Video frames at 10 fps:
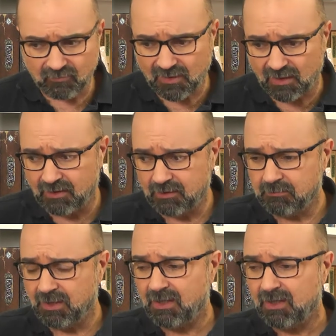Um,
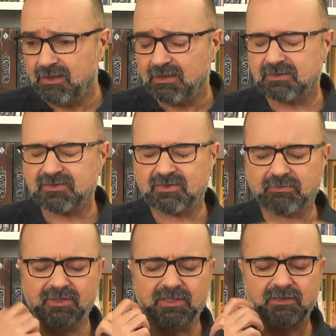
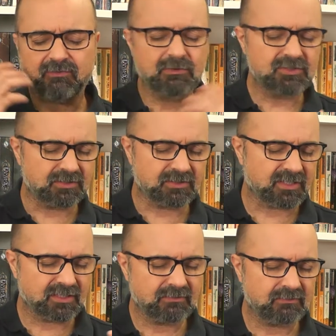something Evolution that
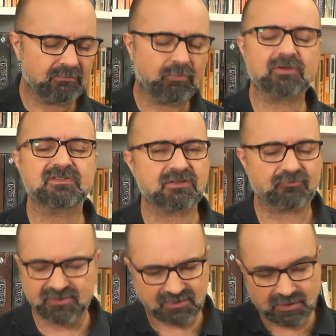I unboxed
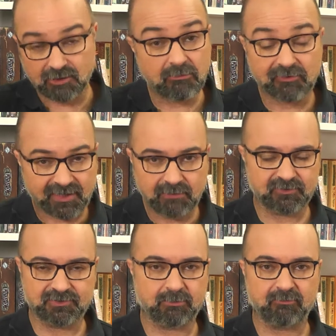recently, I can't remember the name off the
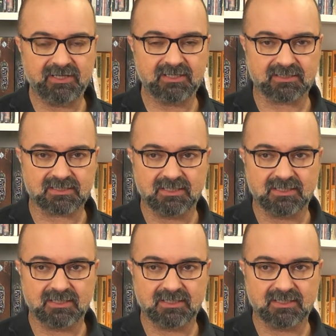top of my head,